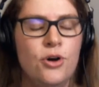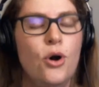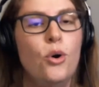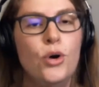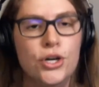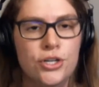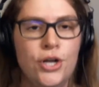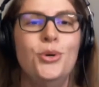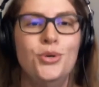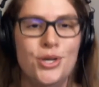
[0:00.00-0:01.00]
or
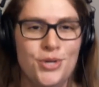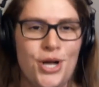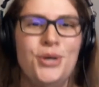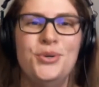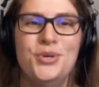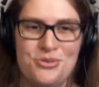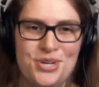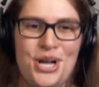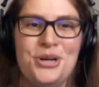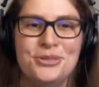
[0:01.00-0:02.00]
go, go, go, go,
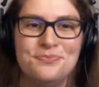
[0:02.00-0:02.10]
go.